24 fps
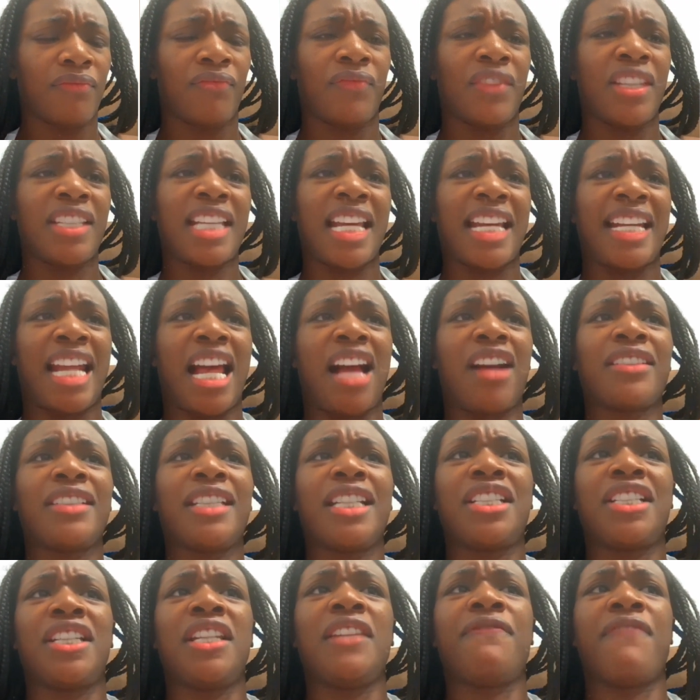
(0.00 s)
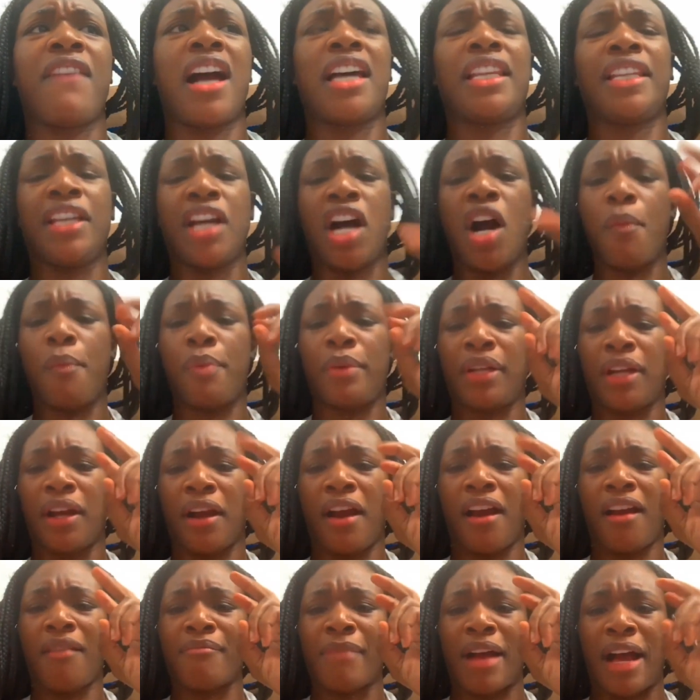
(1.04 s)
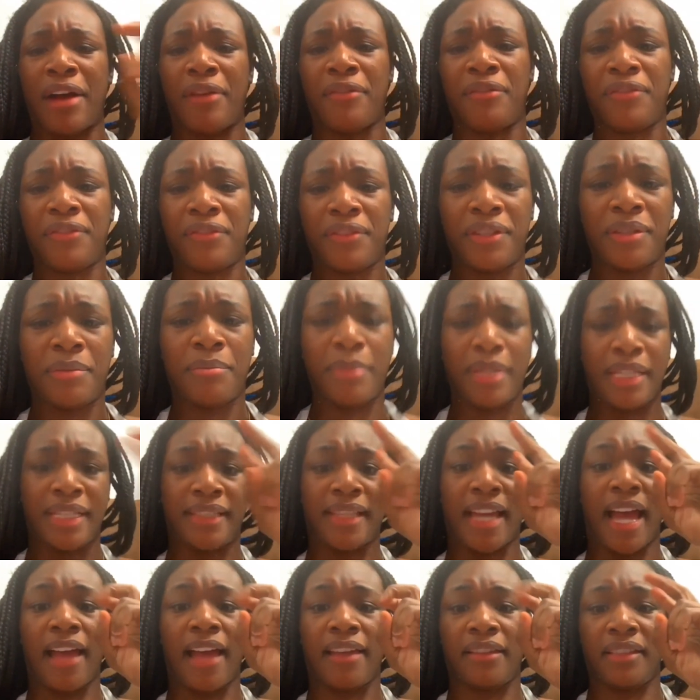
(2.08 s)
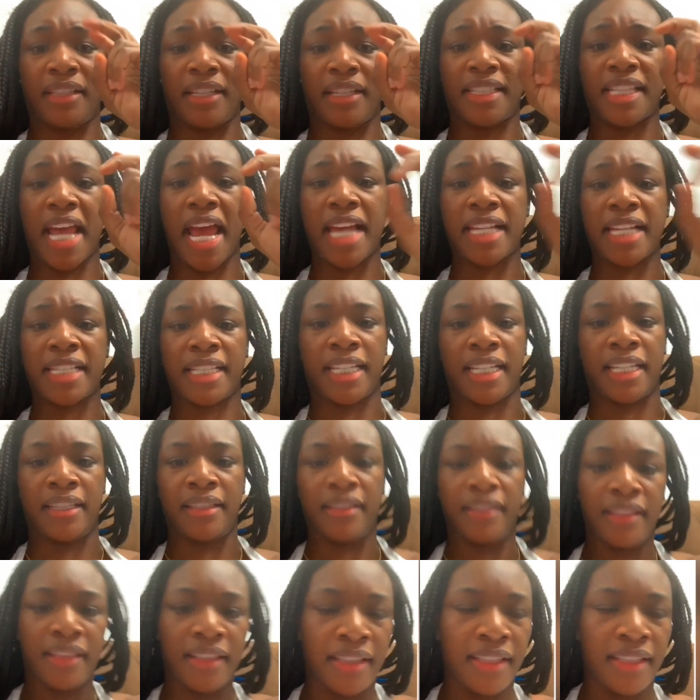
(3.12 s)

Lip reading: It's like now since she finally opened her mouth, Miss Silent Assassin.